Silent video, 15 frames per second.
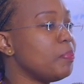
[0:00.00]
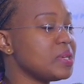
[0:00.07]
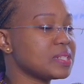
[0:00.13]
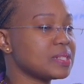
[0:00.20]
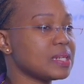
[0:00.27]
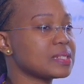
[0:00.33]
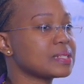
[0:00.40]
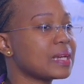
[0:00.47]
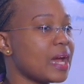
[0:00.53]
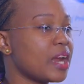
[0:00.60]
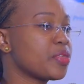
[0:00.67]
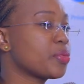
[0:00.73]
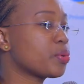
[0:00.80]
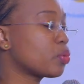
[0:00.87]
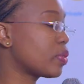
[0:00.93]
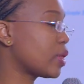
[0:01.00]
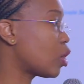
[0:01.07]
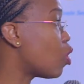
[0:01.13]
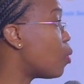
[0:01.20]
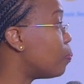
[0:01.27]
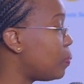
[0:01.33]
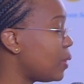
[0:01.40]
business cut through the
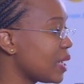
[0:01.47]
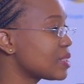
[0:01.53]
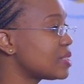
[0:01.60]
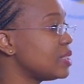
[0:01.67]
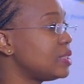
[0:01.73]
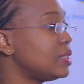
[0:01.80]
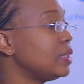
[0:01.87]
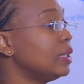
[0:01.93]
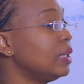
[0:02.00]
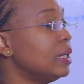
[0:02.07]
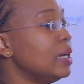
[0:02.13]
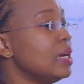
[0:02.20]
complexity.